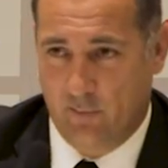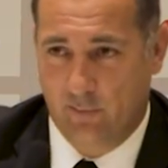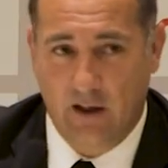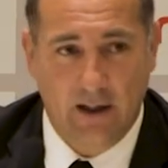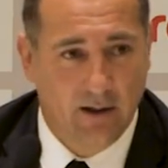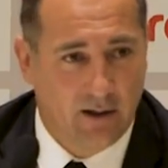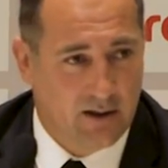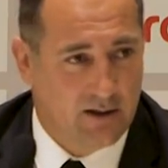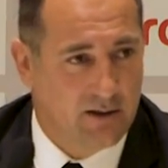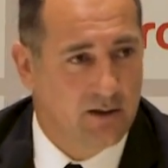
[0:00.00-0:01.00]

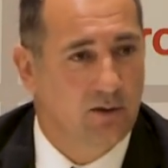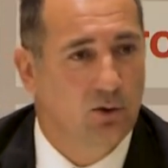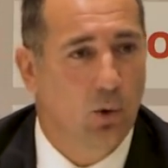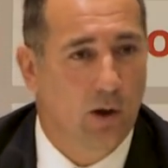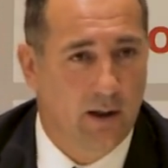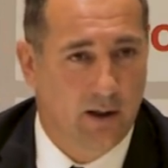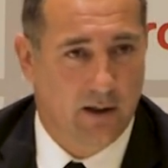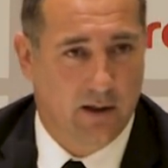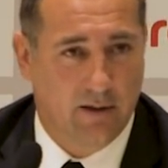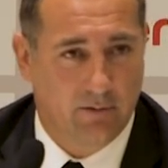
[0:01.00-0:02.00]
Willingness to
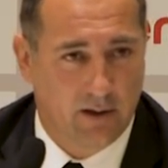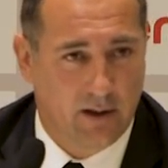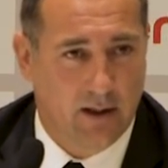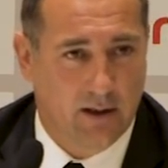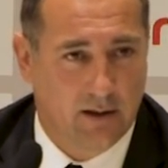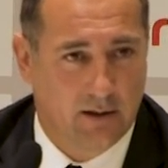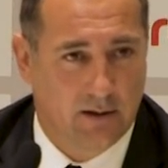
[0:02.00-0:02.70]
learn every day,